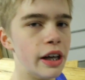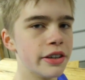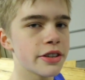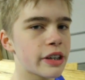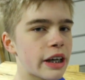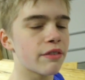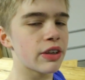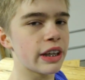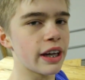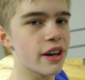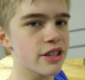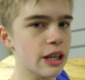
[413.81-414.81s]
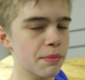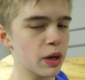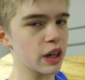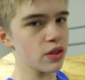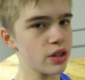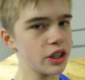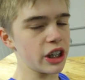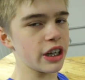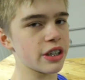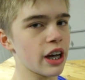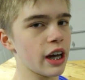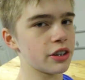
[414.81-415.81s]
And just like everything else, I'm gonna use a
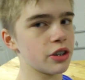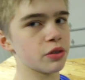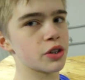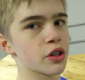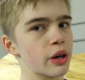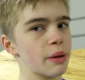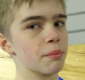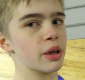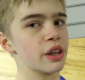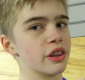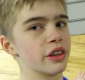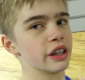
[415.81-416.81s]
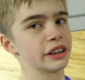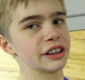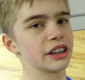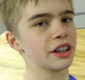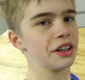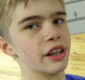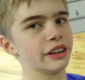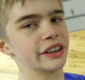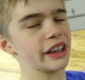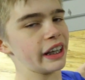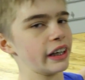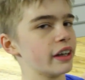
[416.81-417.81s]
jigsaw to trim this
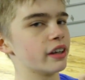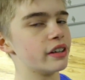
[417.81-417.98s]
thing